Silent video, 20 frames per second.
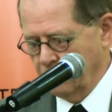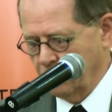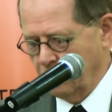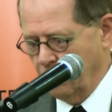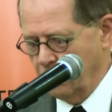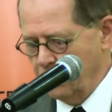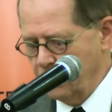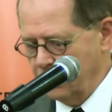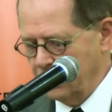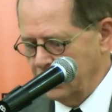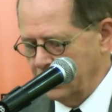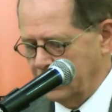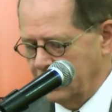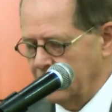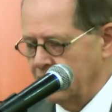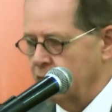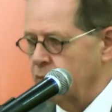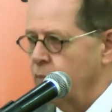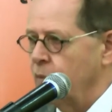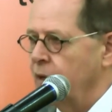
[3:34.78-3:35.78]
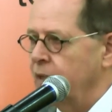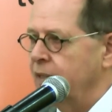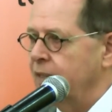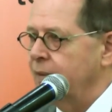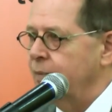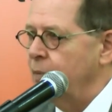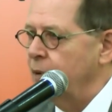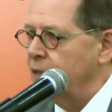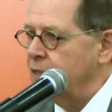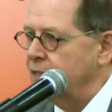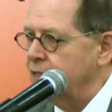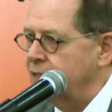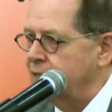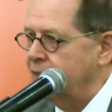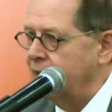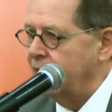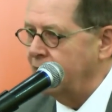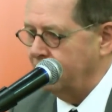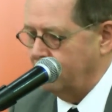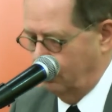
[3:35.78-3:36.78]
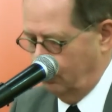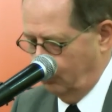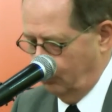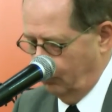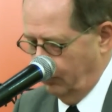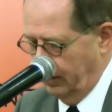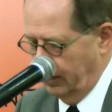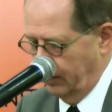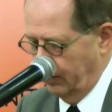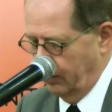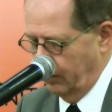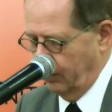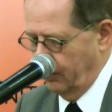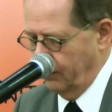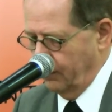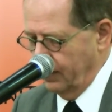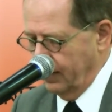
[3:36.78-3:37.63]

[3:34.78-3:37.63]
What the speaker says: Communities must get together